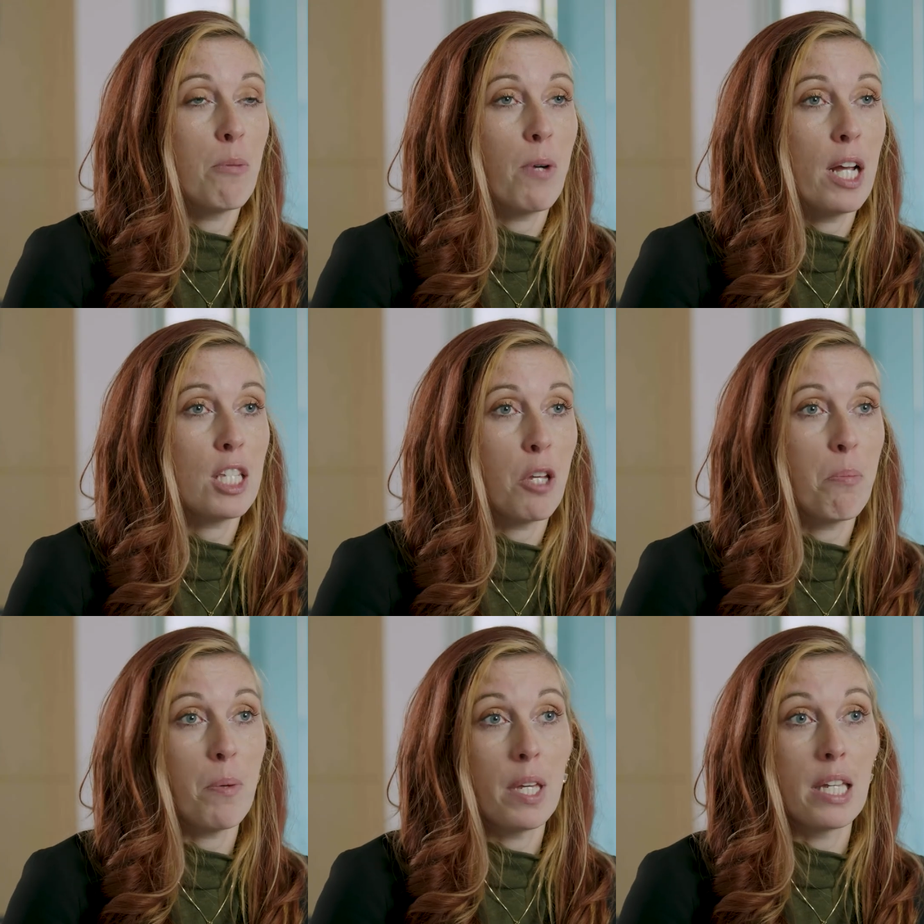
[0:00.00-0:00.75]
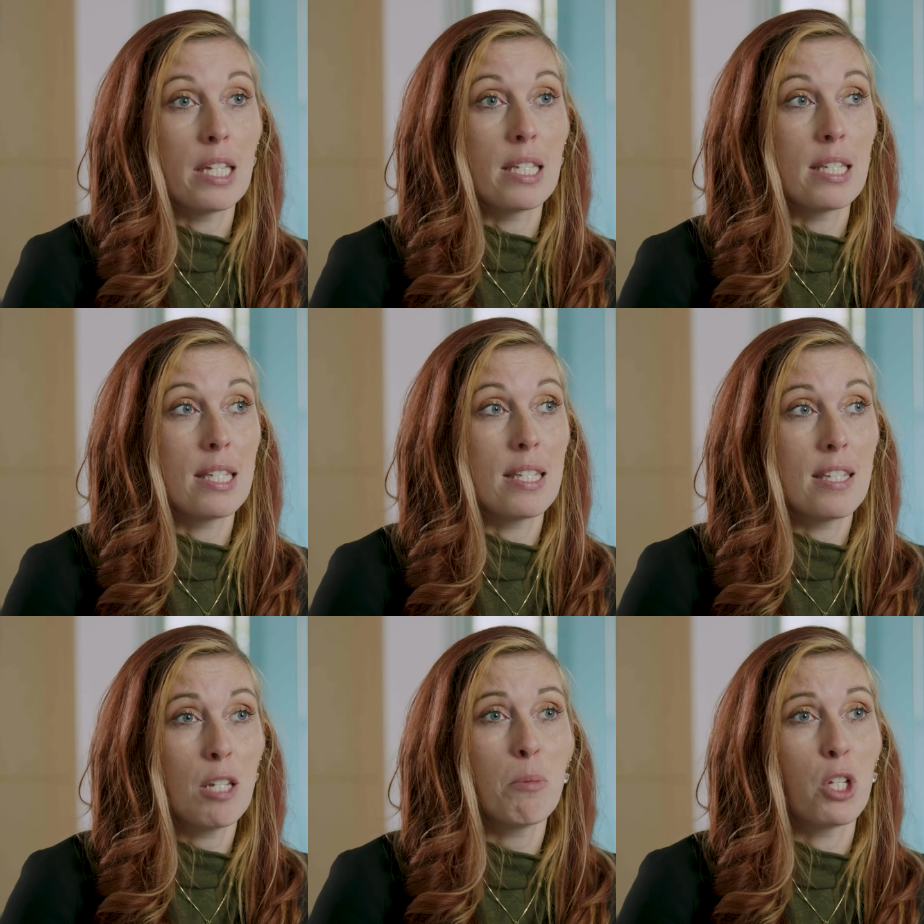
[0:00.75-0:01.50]
Camp Rise Up is
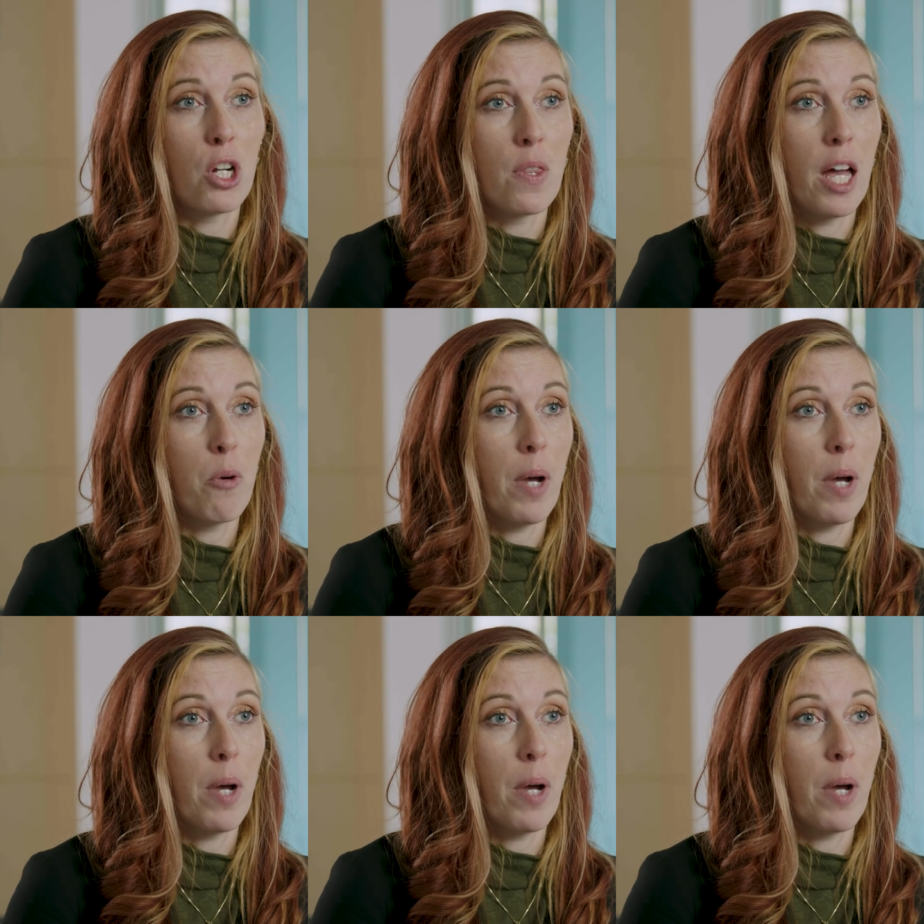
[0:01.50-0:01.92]
similar in that